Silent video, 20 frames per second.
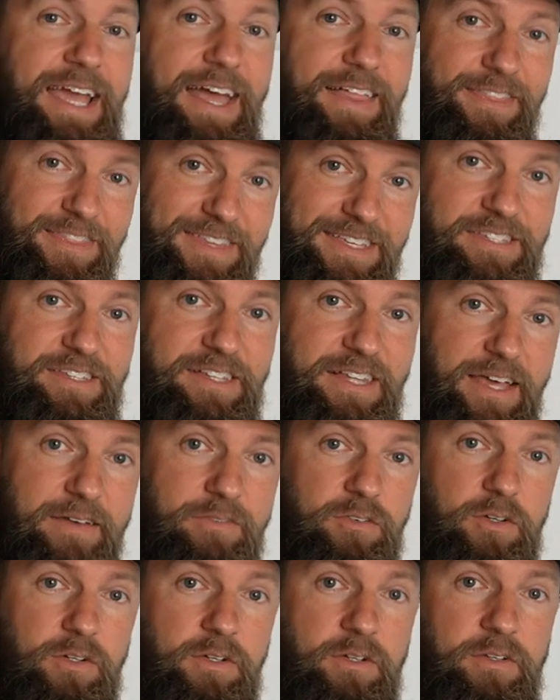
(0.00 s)
at this
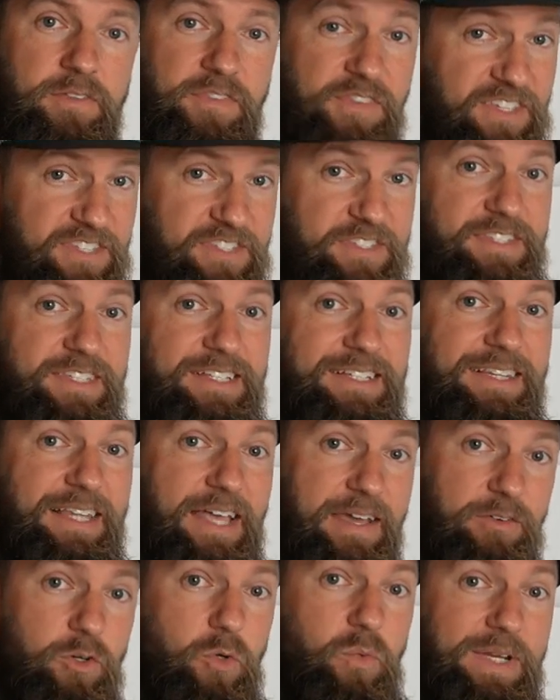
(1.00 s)
level. This is the
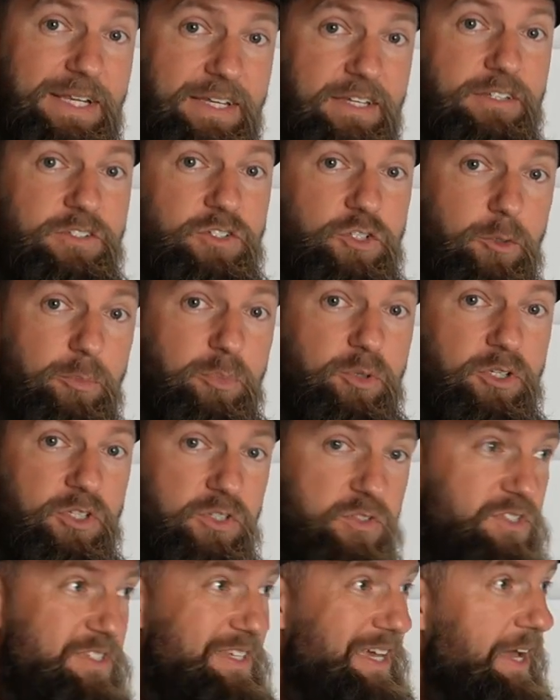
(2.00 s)
level we need you to
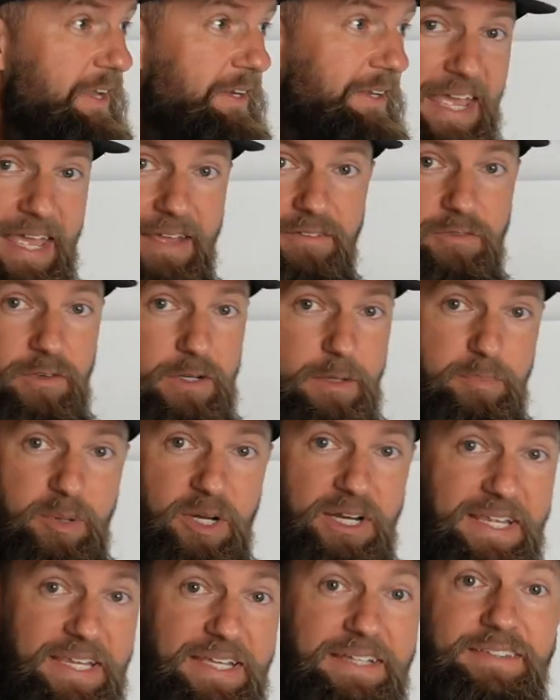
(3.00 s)
produce at.
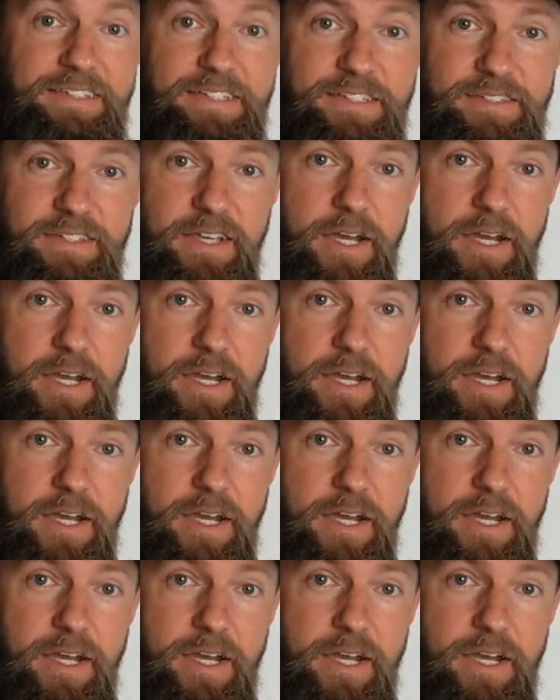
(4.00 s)
Everybody at this